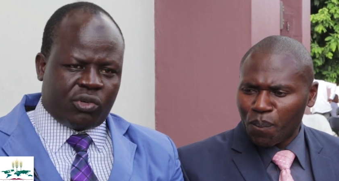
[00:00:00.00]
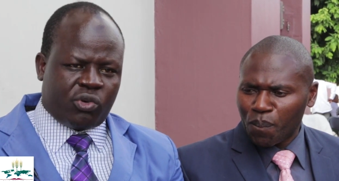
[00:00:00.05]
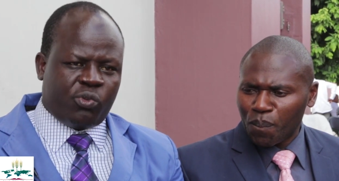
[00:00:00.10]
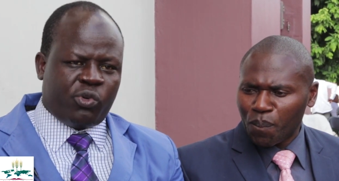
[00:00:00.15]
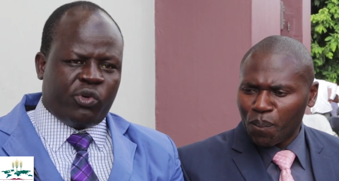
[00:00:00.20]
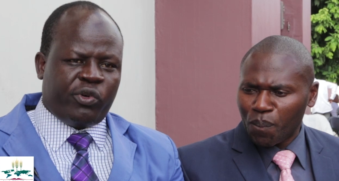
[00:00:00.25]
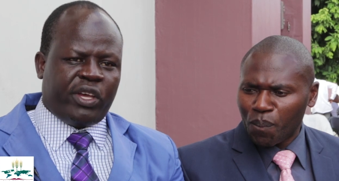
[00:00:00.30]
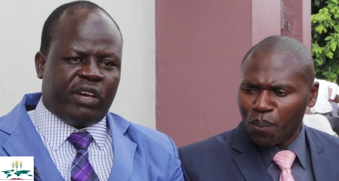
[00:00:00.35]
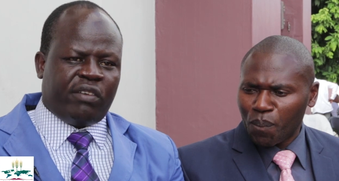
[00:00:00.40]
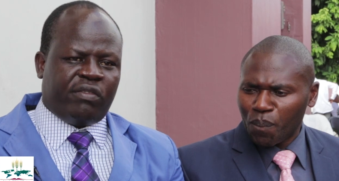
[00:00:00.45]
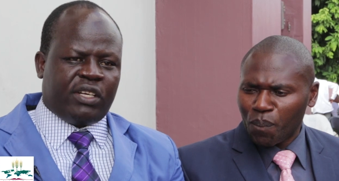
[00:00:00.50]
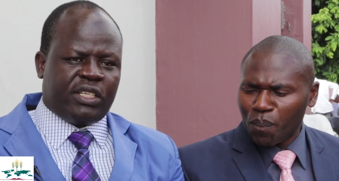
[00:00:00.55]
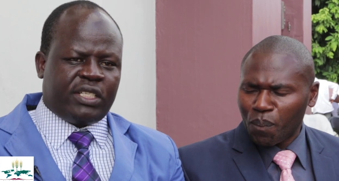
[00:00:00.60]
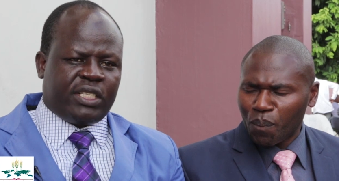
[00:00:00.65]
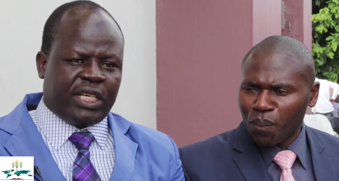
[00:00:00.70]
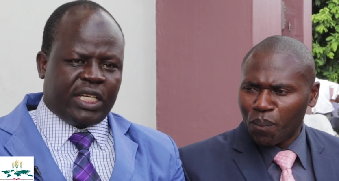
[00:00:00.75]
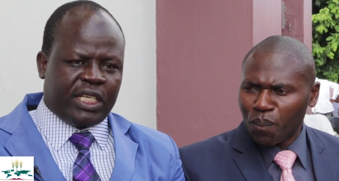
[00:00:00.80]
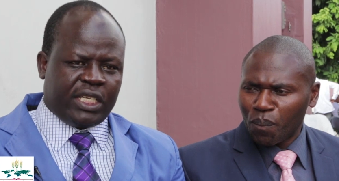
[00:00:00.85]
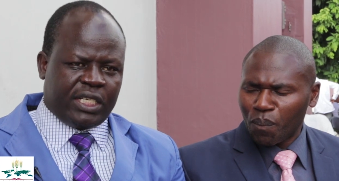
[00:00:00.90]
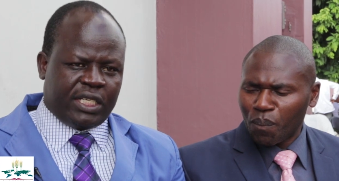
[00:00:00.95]
Speaker 1: whom we have
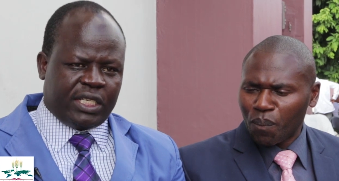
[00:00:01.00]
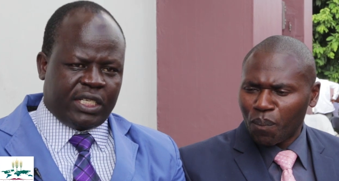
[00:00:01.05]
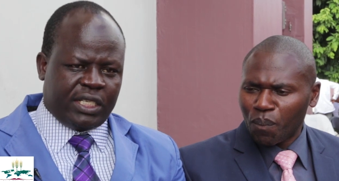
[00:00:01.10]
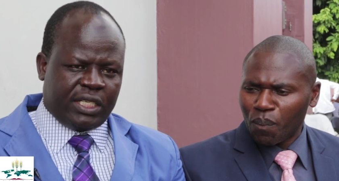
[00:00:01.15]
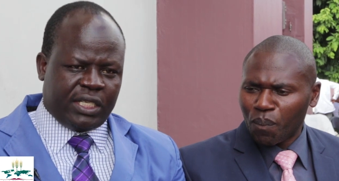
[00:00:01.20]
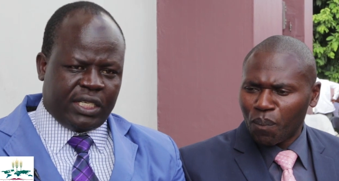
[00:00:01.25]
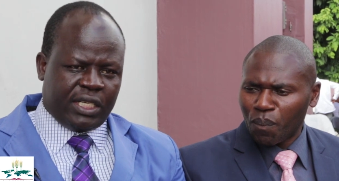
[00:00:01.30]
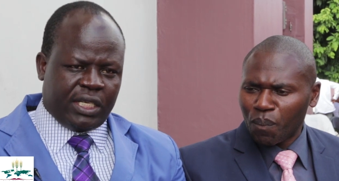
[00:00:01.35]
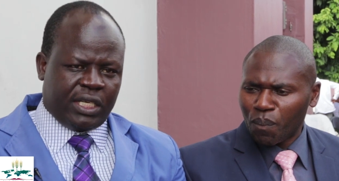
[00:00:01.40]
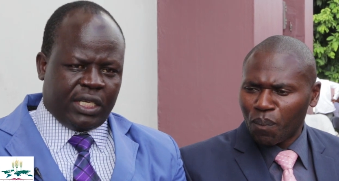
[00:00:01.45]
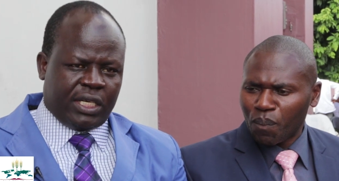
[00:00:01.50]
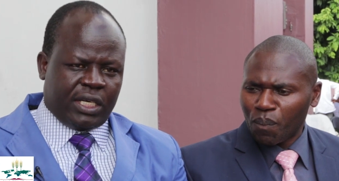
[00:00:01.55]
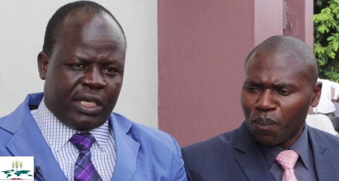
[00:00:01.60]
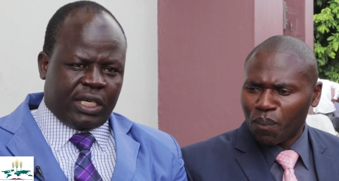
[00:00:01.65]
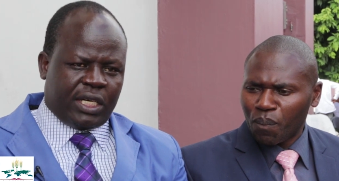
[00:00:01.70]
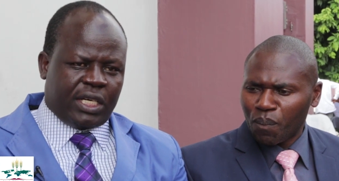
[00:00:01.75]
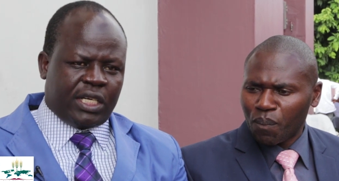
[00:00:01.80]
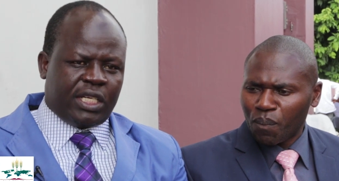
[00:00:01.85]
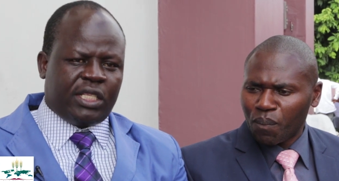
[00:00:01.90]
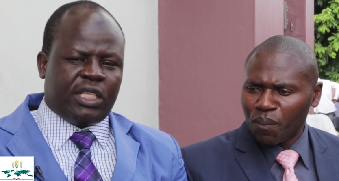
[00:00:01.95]
assigned,
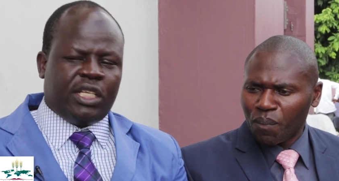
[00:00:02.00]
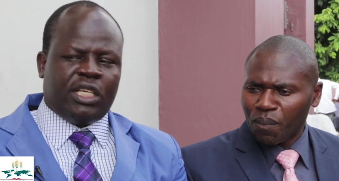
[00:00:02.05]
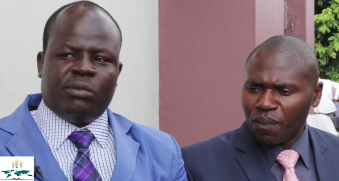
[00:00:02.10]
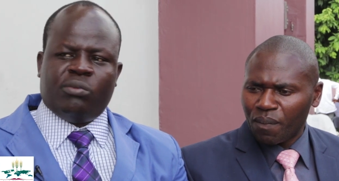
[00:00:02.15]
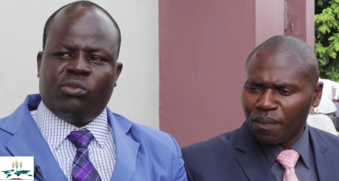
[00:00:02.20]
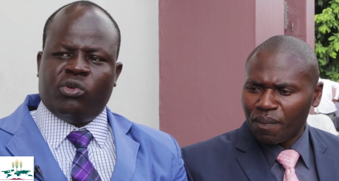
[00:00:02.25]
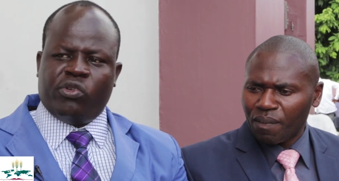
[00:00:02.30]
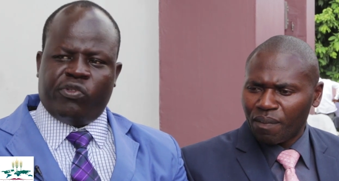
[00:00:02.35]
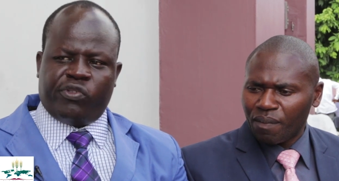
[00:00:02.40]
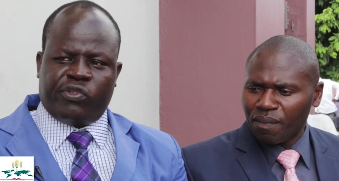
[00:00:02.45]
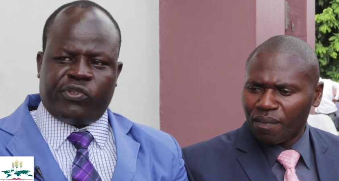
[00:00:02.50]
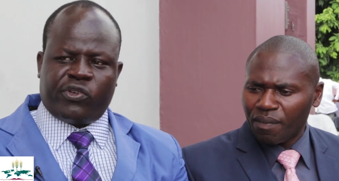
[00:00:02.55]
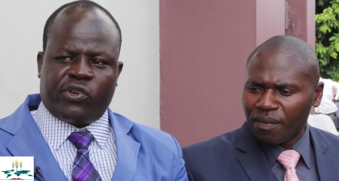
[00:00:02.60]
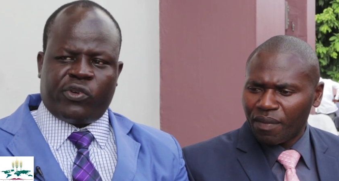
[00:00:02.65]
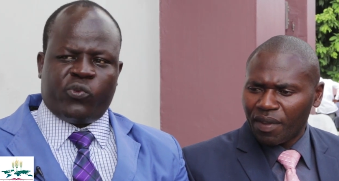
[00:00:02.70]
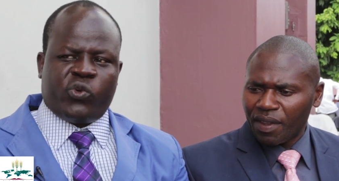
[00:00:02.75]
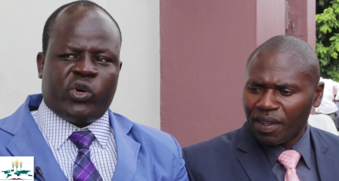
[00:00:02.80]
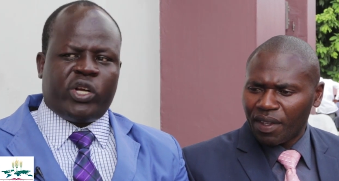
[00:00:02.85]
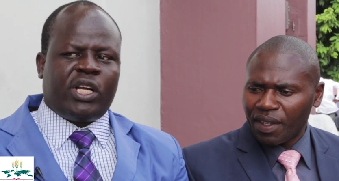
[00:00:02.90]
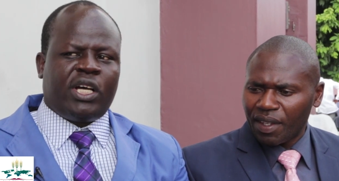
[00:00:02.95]
and they move
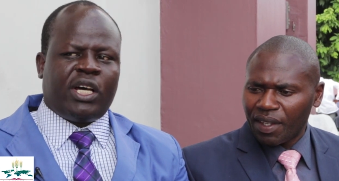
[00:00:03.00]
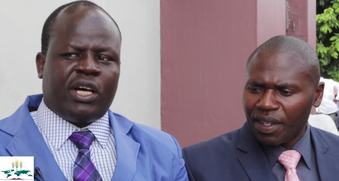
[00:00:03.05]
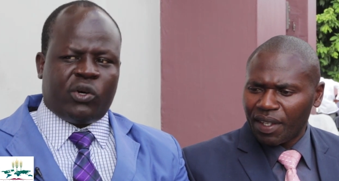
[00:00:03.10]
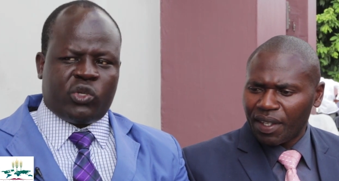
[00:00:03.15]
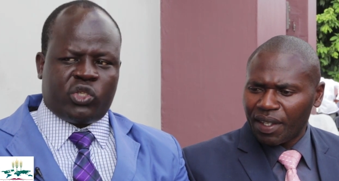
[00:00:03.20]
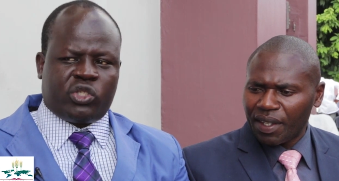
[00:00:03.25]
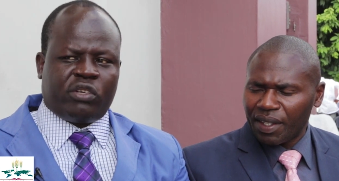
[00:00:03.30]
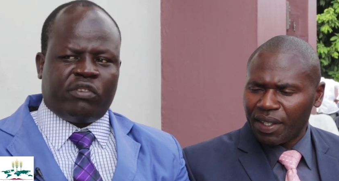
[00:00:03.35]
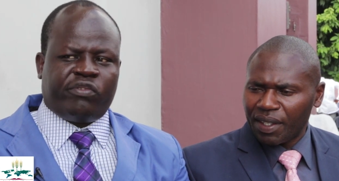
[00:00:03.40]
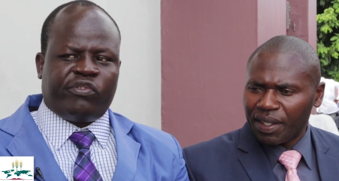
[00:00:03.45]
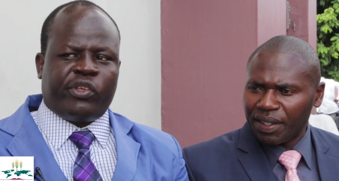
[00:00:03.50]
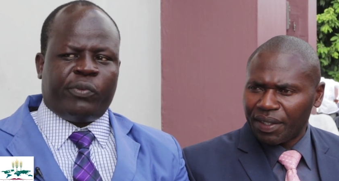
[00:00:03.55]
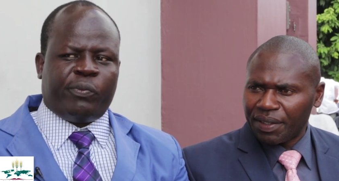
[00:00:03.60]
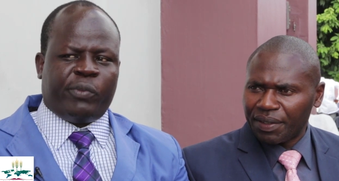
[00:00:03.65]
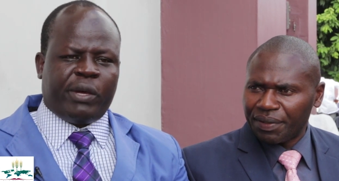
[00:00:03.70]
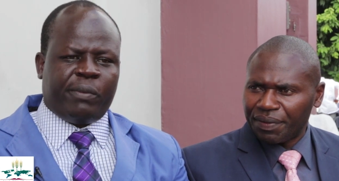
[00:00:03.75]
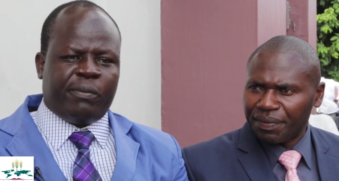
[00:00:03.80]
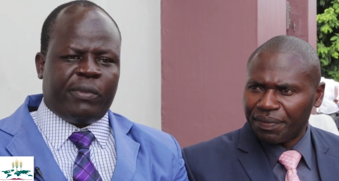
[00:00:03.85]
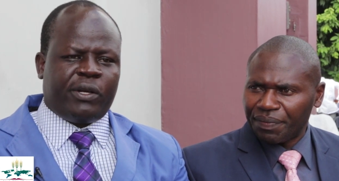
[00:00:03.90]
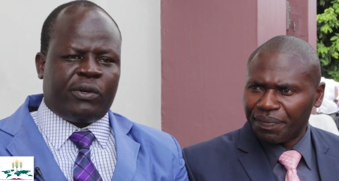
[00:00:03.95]
from one house of the
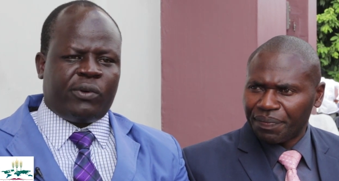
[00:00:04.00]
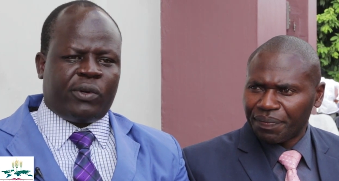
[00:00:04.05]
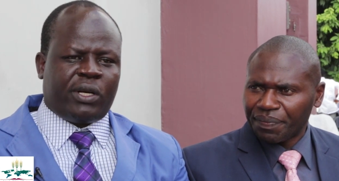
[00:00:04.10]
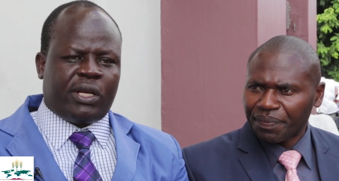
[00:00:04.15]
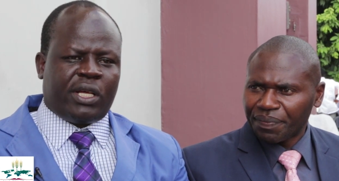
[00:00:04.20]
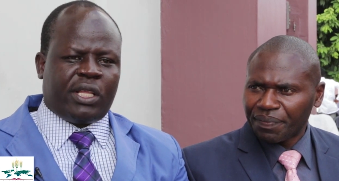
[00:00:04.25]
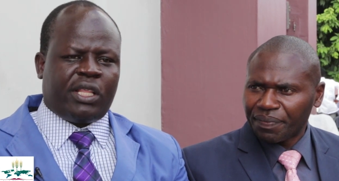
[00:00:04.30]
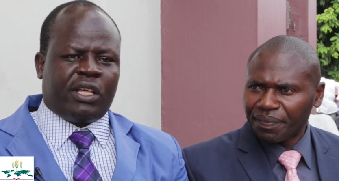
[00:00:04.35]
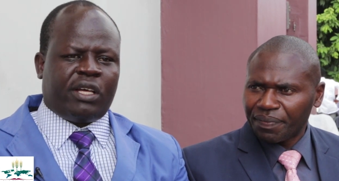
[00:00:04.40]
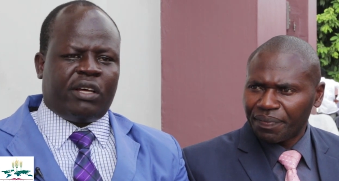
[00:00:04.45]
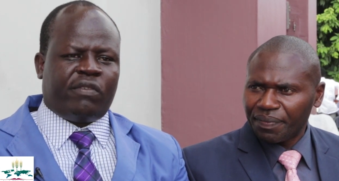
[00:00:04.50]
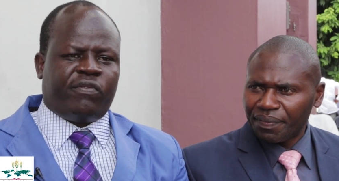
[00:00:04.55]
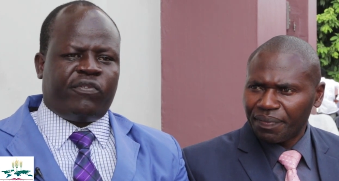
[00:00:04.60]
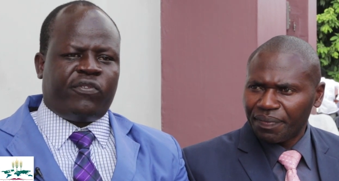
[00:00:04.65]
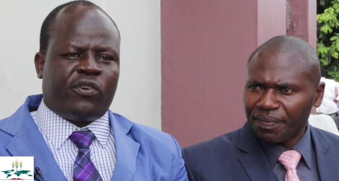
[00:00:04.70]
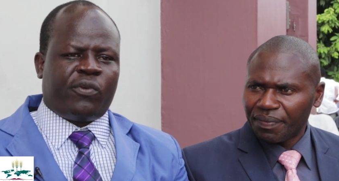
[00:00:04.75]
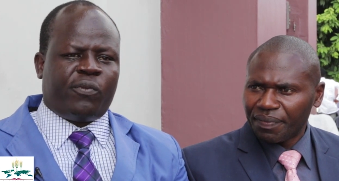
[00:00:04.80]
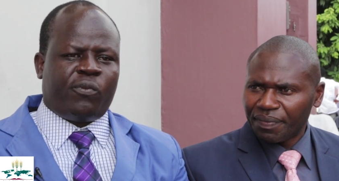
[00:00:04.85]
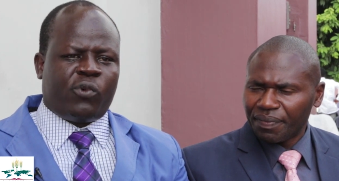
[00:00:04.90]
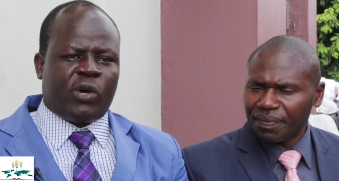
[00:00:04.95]
member to another,
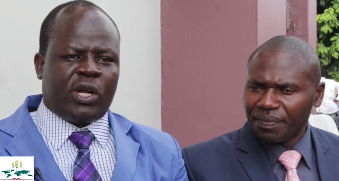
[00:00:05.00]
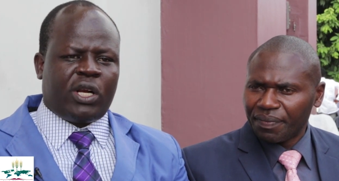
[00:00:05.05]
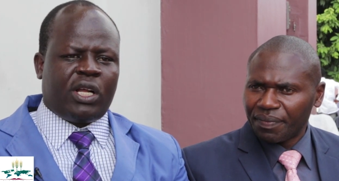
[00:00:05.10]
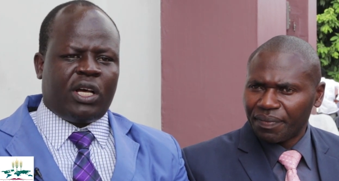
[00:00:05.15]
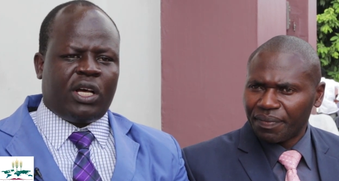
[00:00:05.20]
from one